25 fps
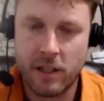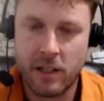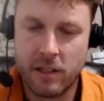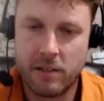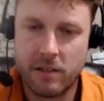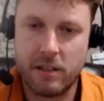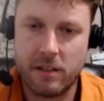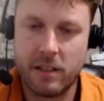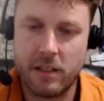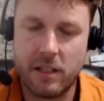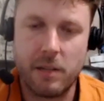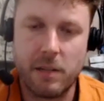
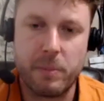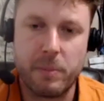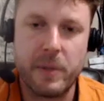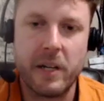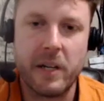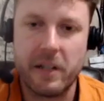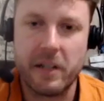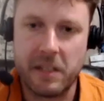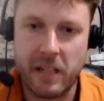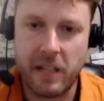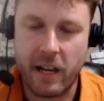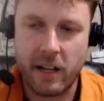It's like up
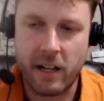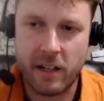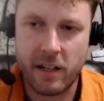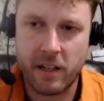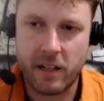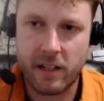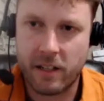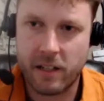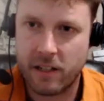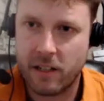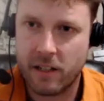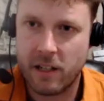here in
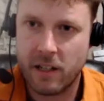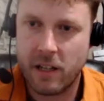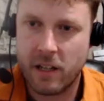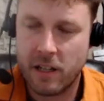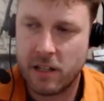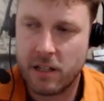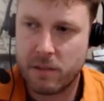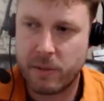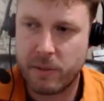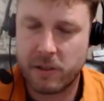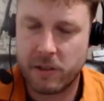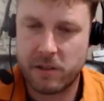Canada,
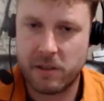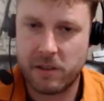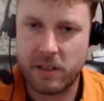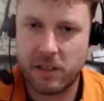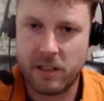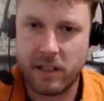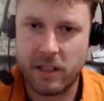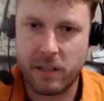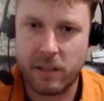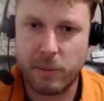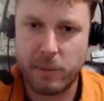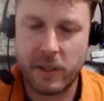especially in
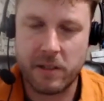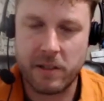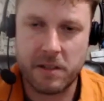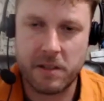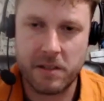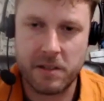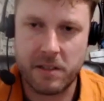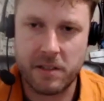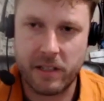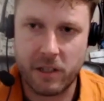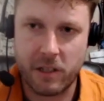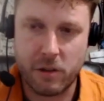like
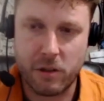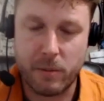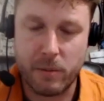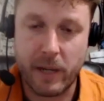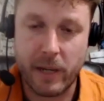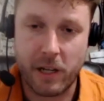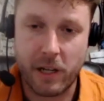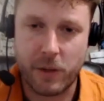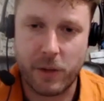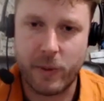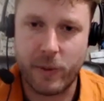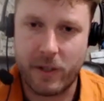places like
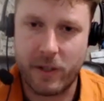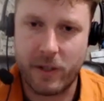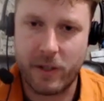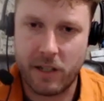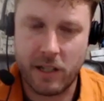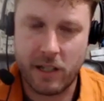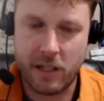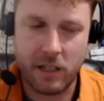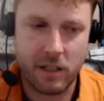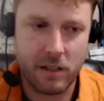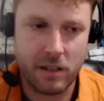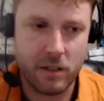Quebec where
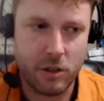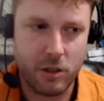they